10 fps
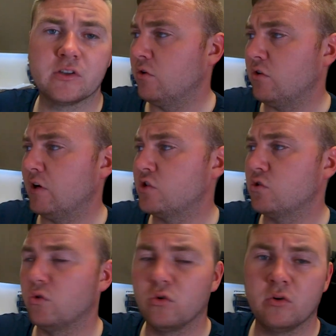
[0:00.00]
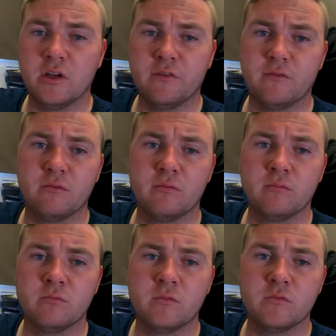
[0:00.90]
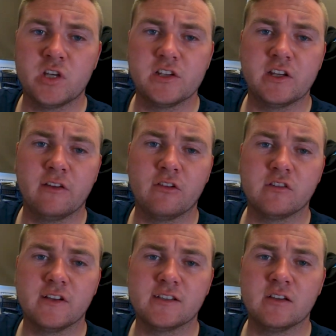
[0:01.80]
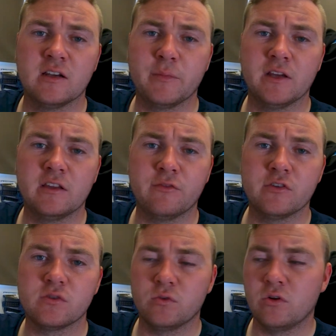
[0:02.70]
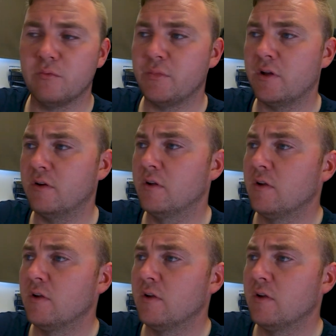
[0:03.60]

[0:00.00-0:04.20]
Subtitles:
Not entirely sure if changing any of those things is going to make a difference or not, but